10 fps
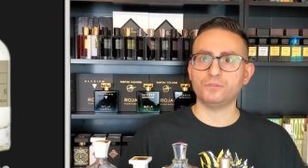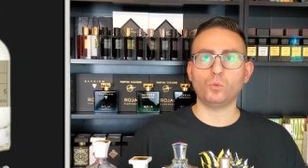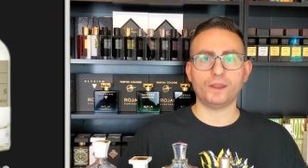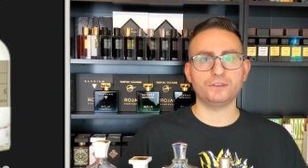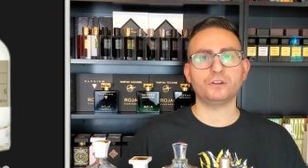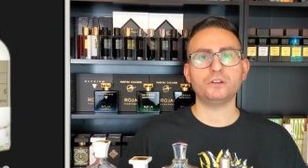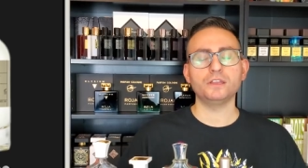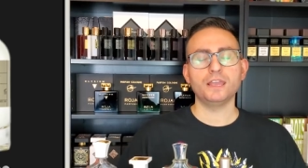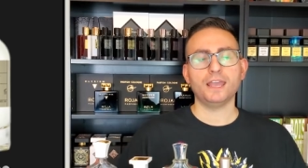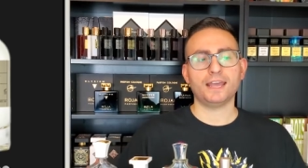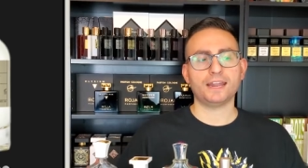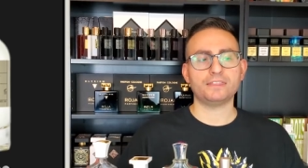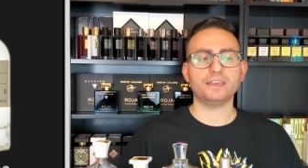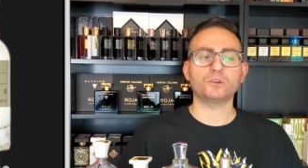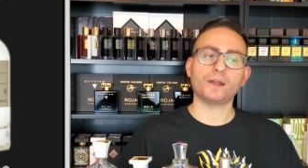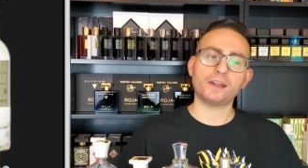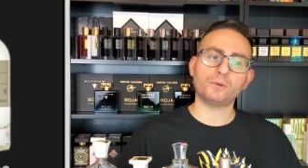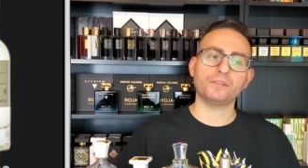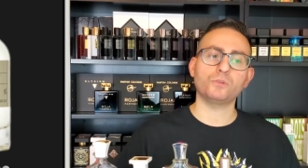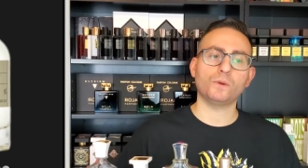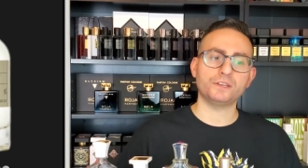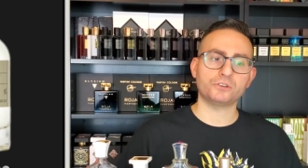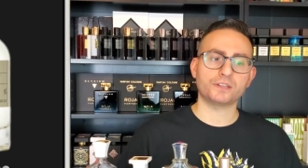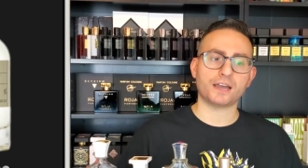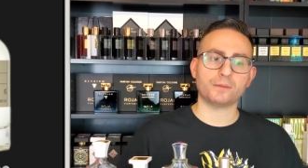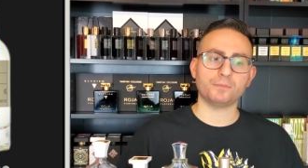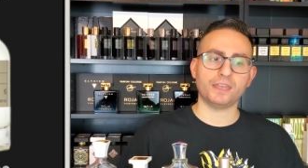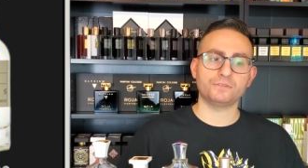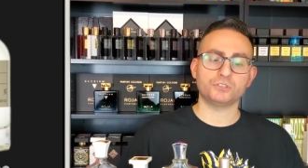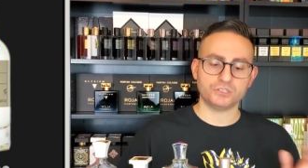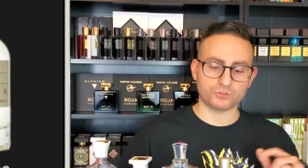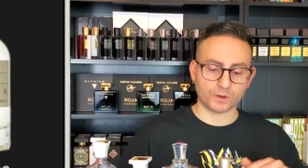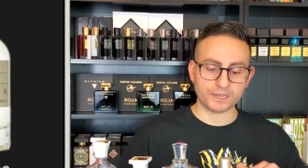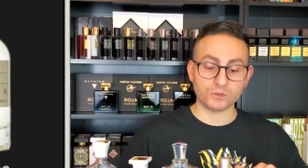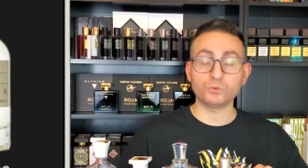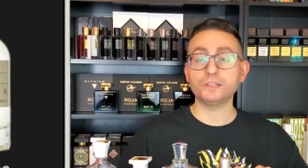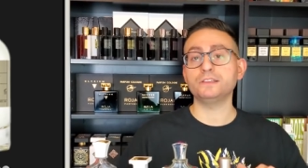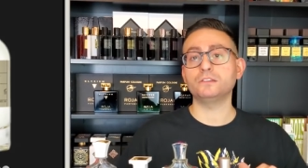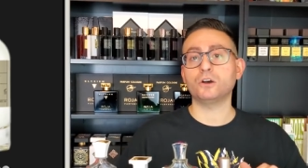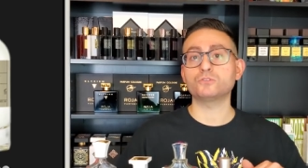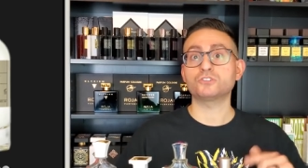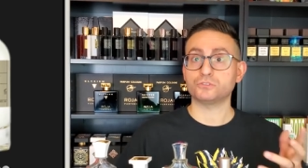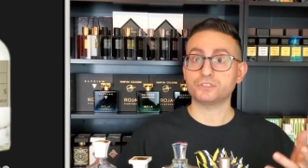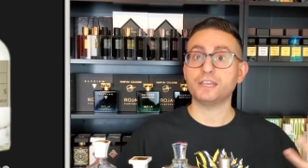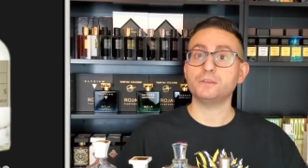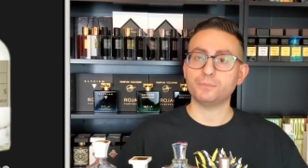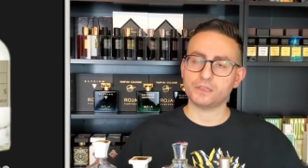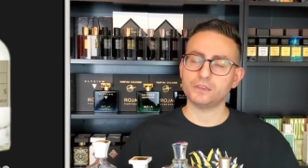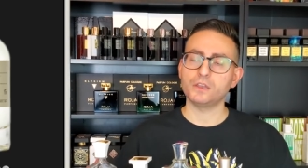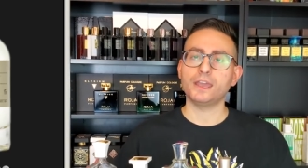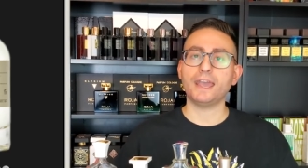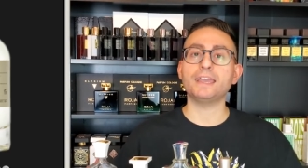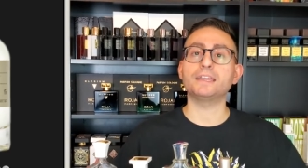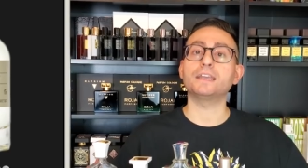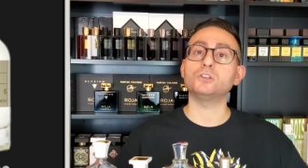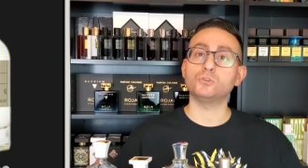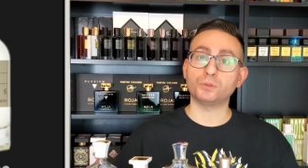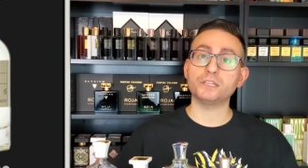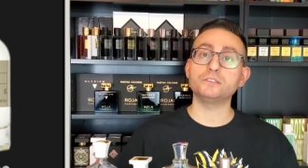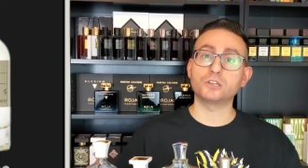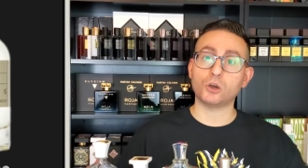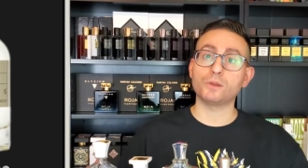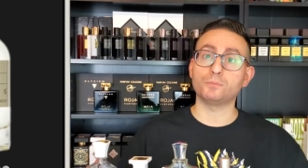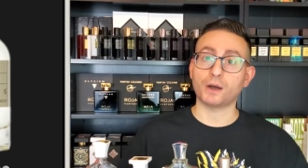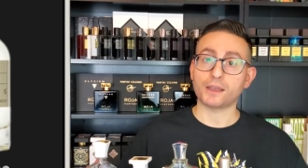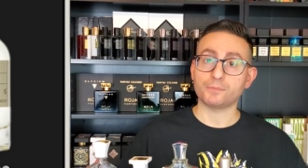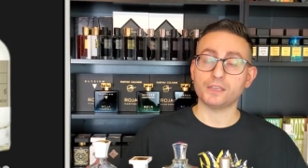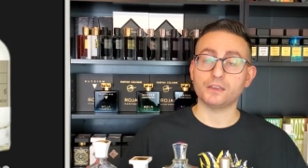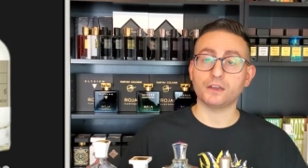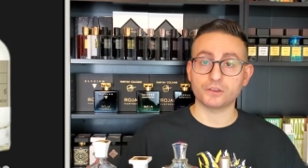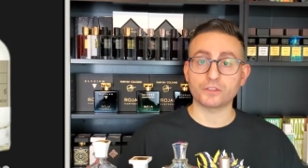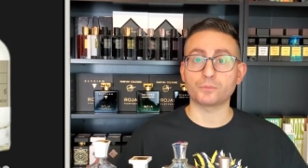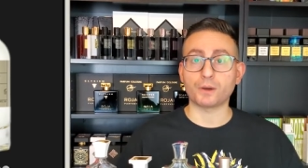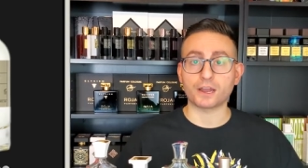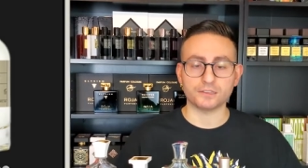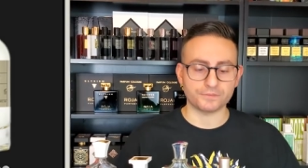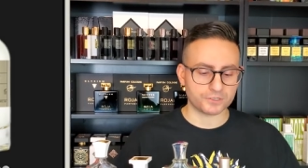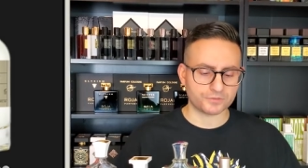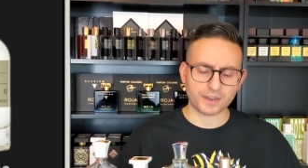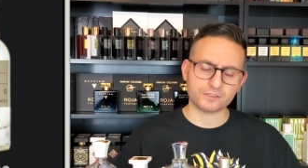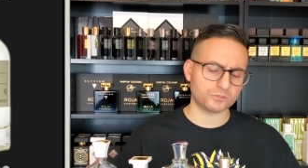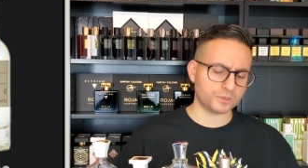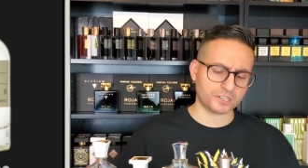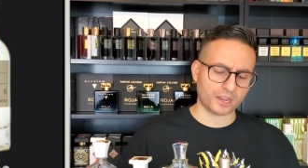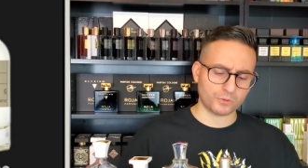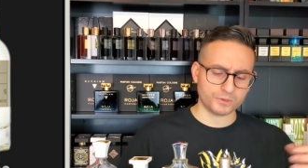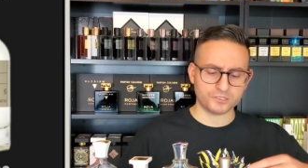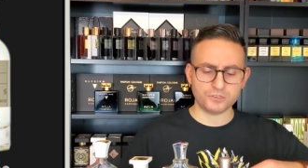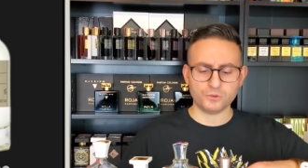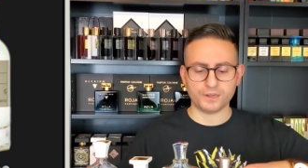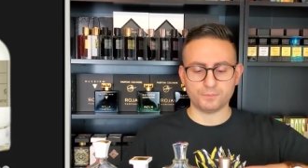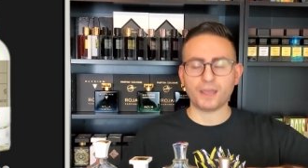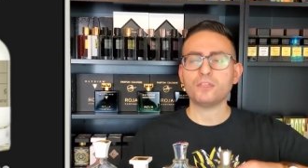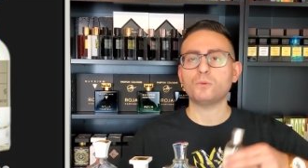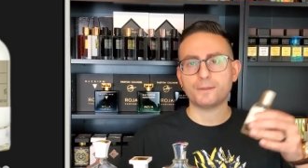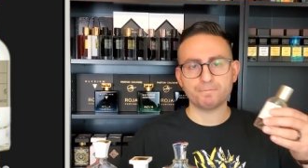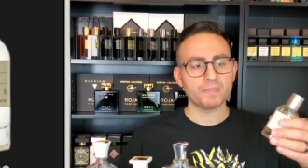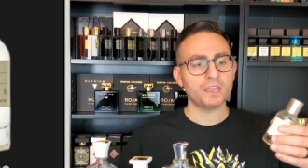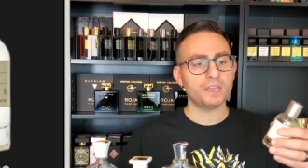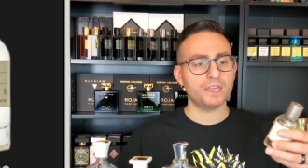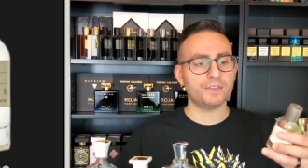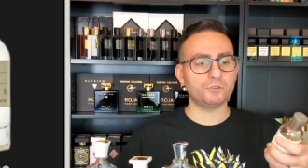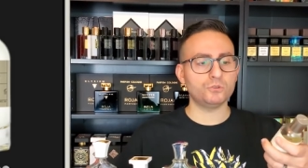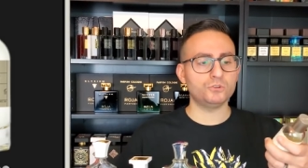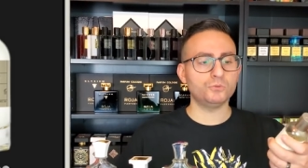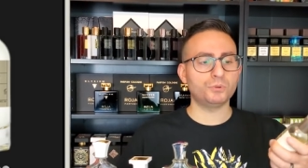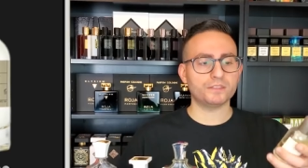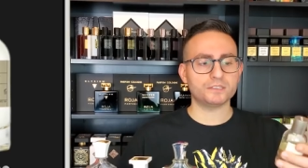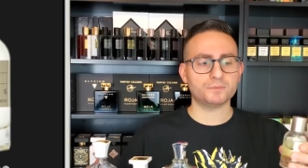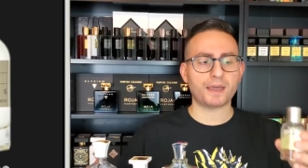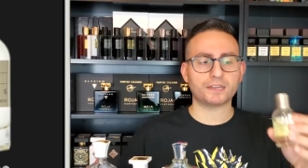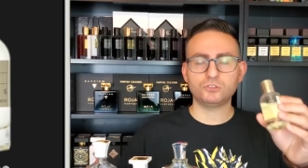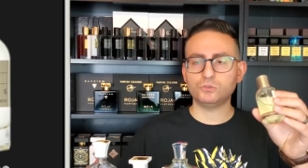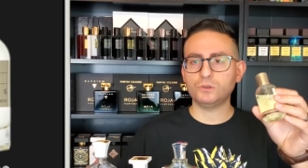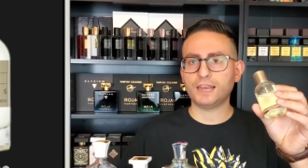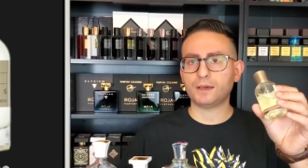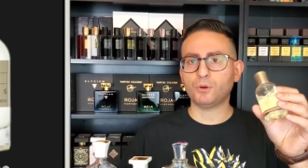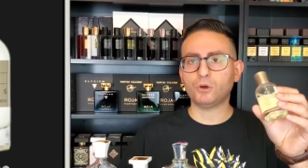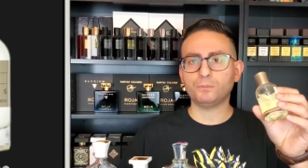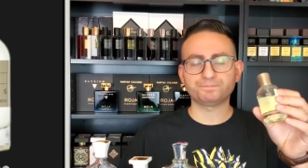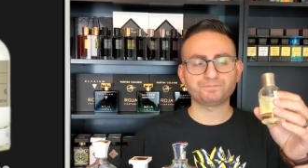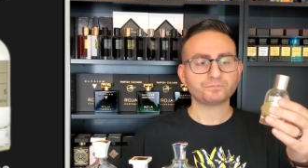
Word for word: in the winter, and I think right around the winter time, if she's running really low, she'll say to me, hey, can you please go and buy me another bottle of this fragrance, which I always do. And by the way, if you do bring this back to Le Labo,